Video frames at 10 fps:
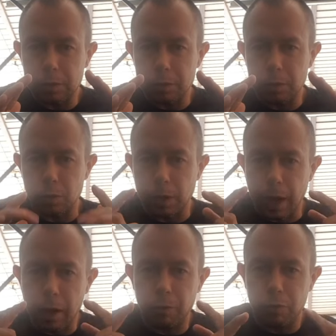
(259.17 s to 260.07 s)
So the
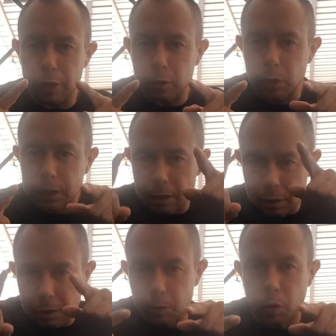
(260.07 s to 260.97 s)
air filter is in the
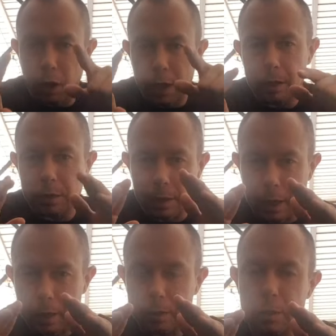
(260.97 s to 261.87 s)
small end,
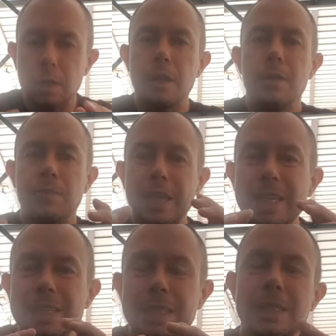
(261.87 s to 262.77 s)
and
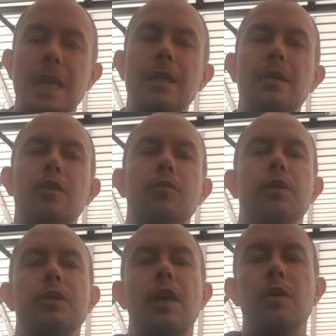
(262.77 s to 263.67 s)
inside the
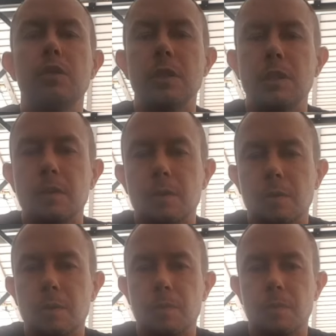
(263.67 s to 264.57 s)
compressor housing,
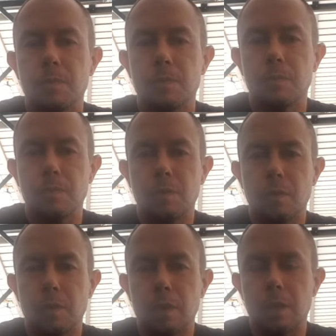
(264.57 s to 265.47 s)

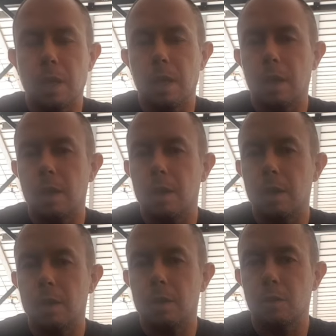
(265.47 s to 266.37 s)
the
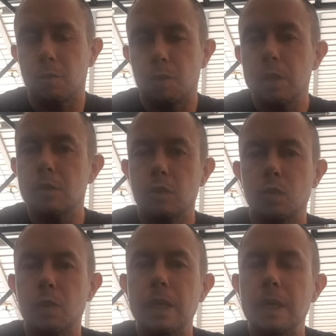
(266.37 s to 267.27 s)
compressor
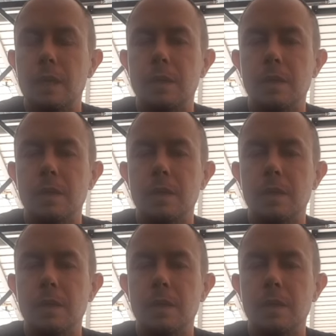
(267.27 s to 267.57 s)
wheel